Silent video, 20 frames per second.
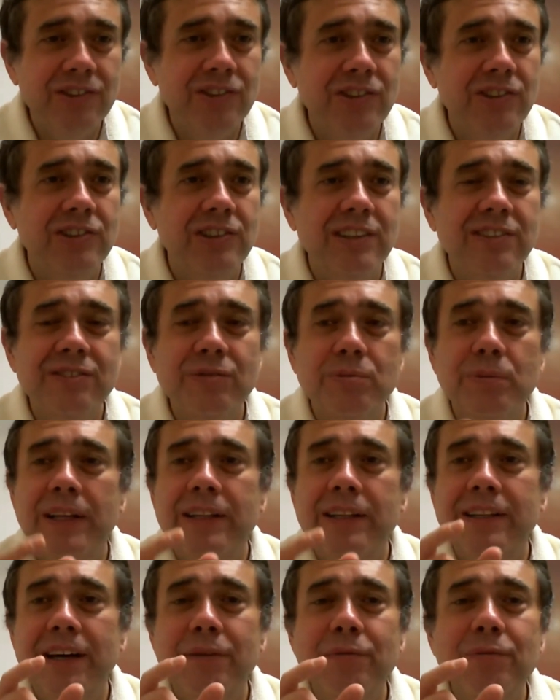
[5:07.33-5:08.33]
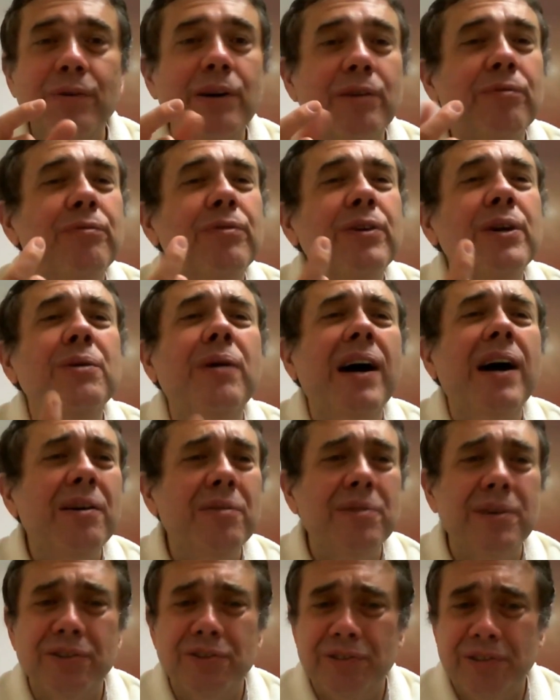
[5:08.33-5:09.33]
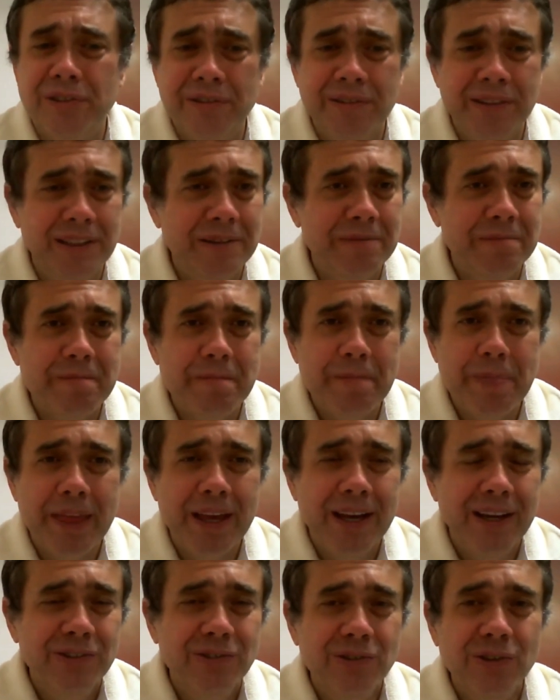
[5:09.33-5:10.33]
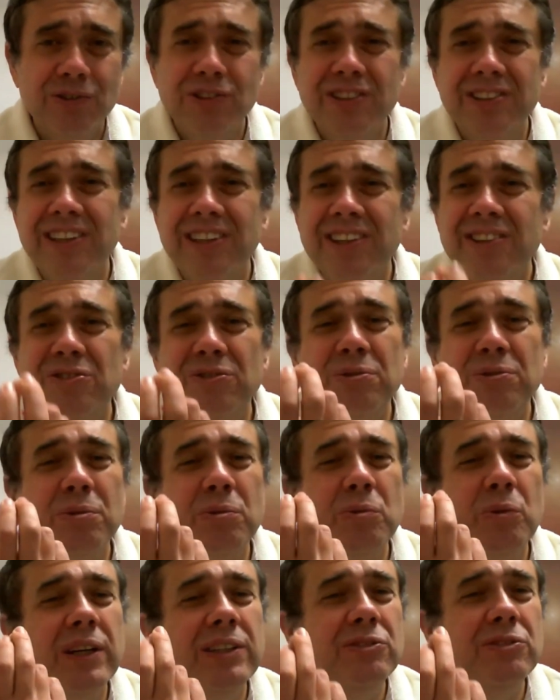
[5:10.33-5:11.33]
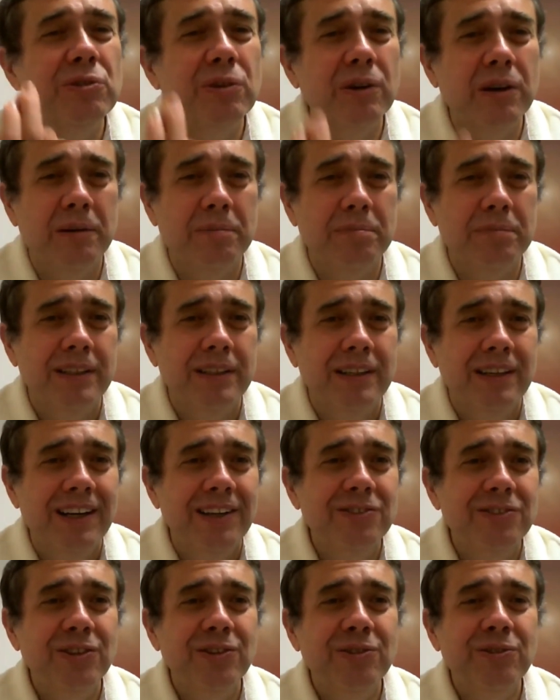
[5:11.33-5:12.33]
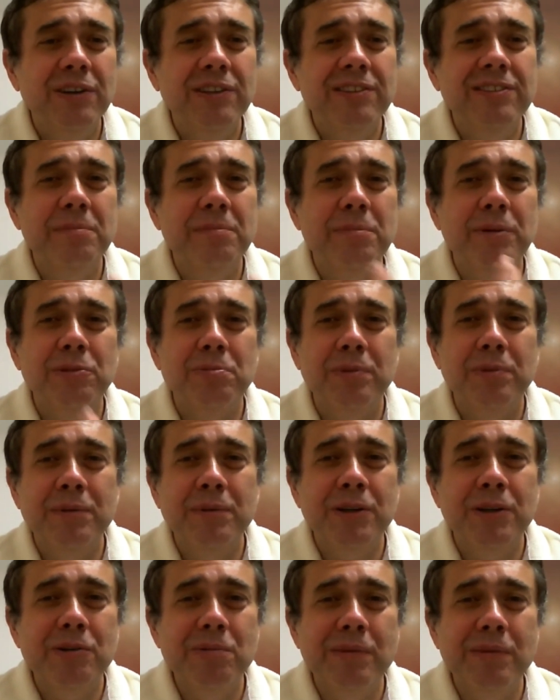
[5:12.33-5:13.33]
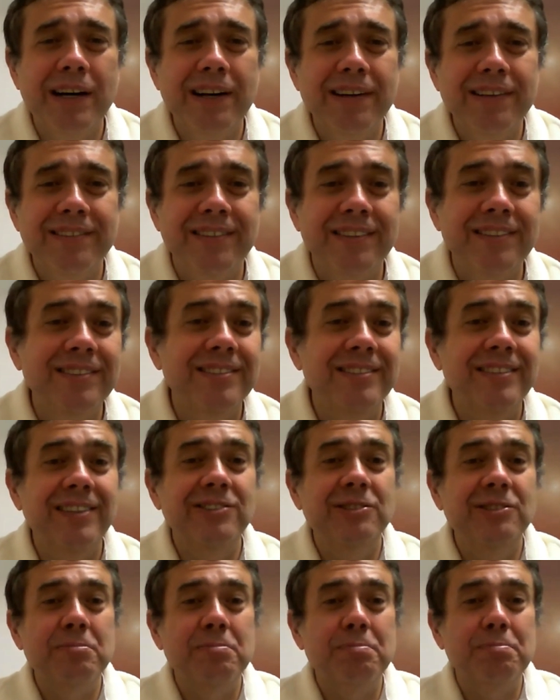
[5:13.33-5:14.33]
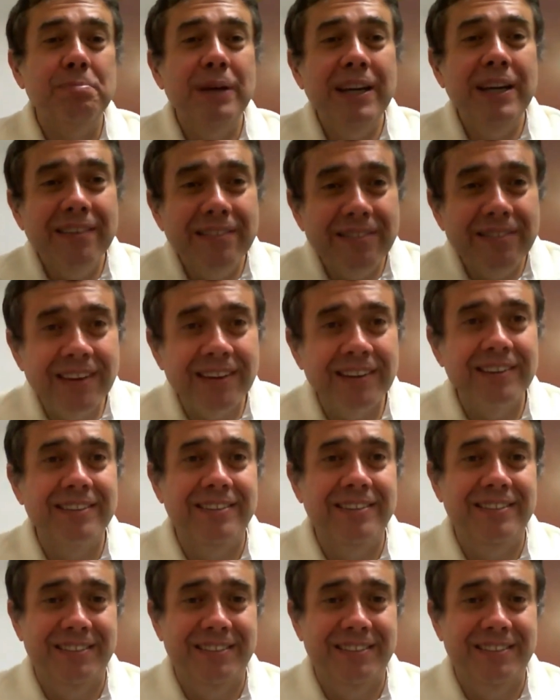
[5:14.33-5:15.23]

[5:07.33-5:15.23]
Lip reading: She just went there for a few hours only. So she just took one drop. And she talks about Brahma Kumaris as such a big thing.